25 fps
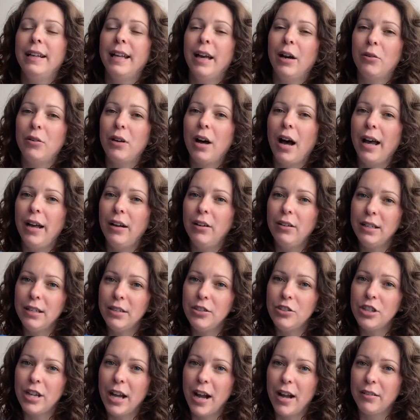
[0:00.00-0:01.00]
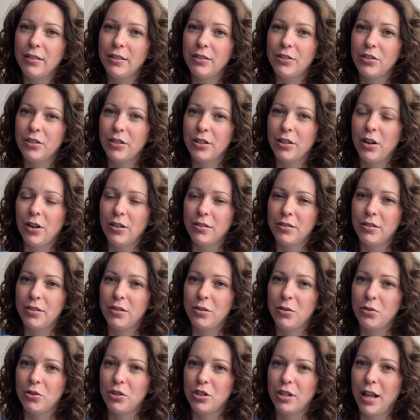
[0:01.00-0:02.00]
Now, Kyle can challenge the
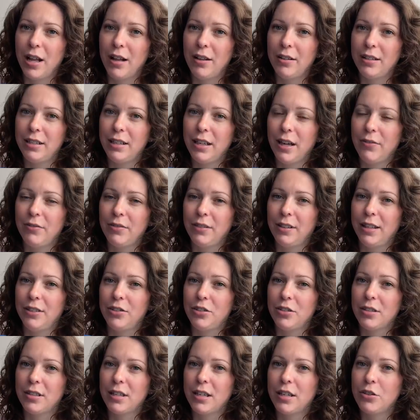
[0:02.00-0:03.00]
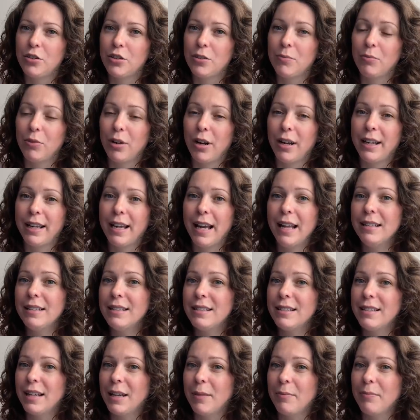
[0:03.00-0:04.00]
constitutionality of the legislation brought
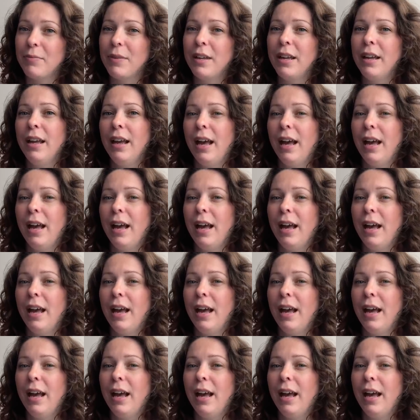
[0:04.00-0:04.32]
against him.